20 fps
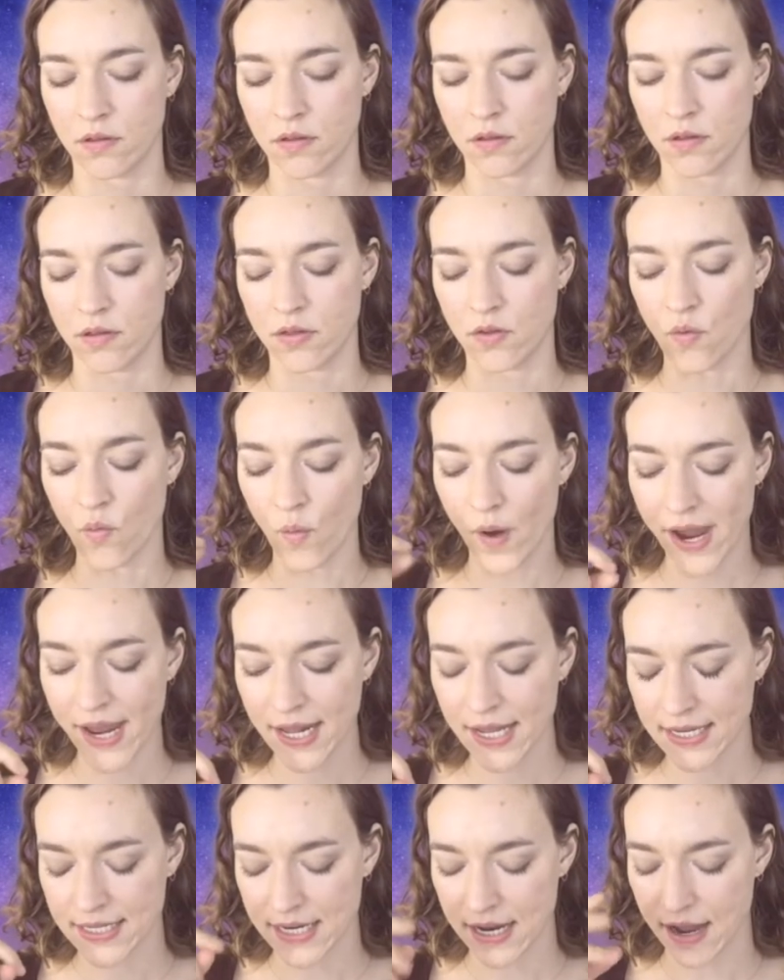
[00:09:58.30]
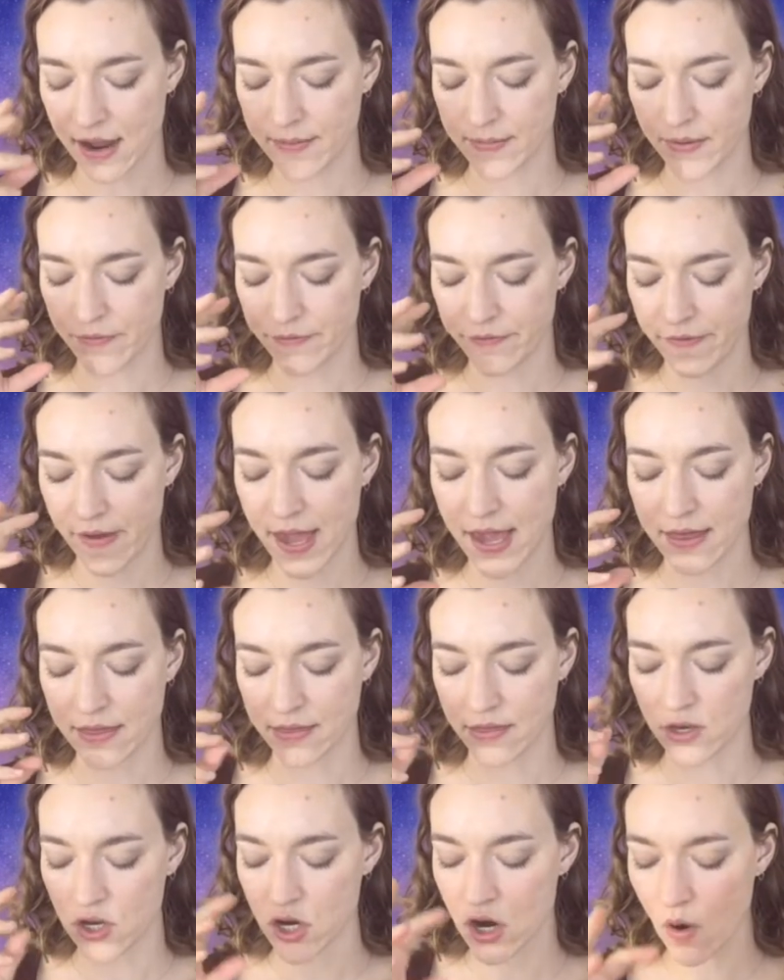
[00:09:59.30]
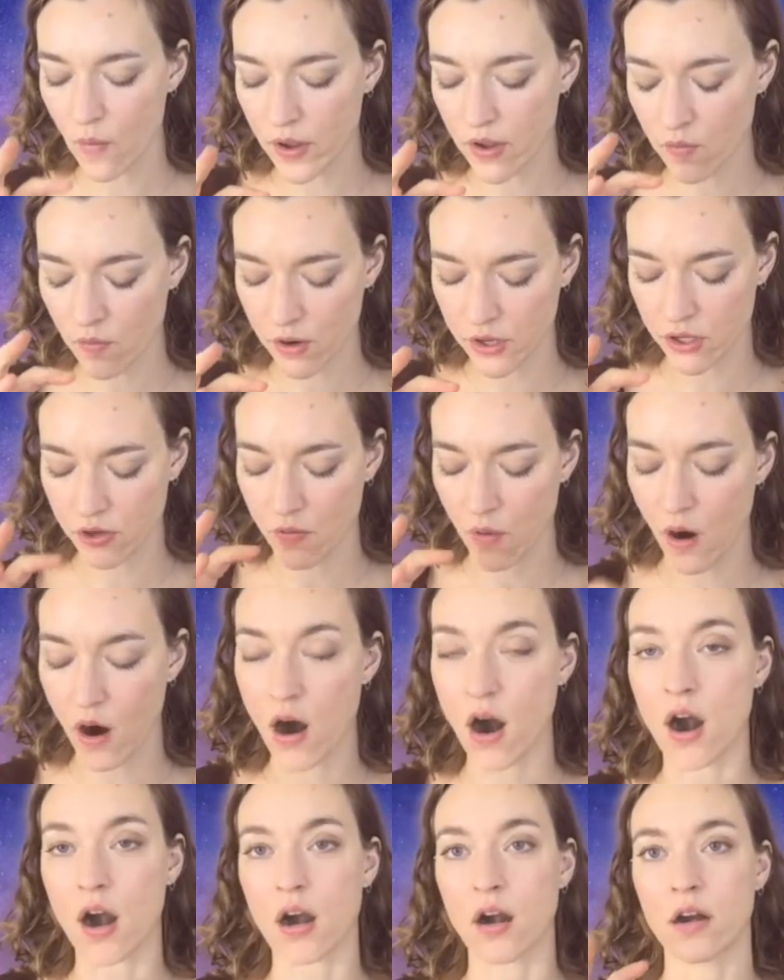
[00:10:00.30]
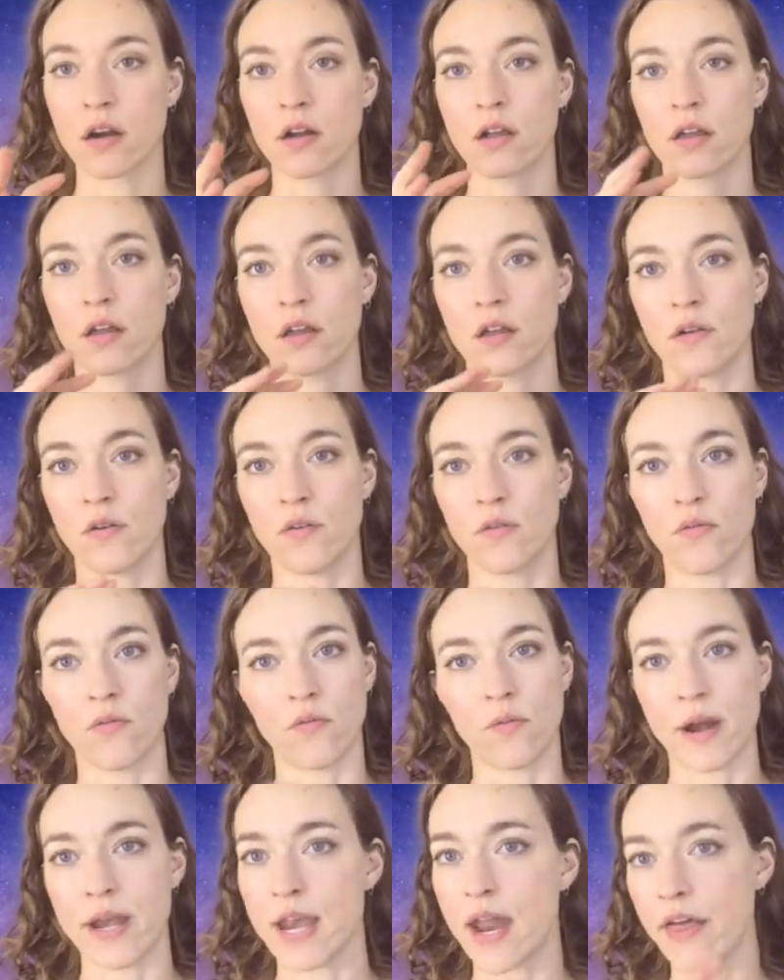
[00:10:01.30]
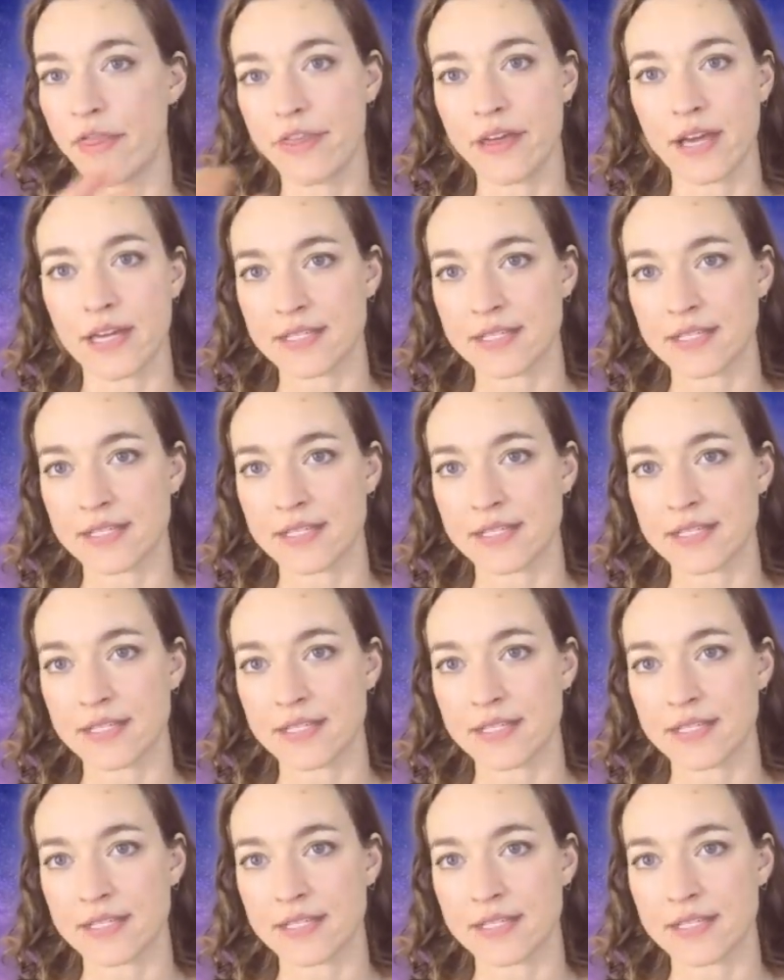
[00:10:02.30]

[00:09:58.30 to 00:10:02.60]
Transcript: the waiting time of faith, the knowing what you are when nothing is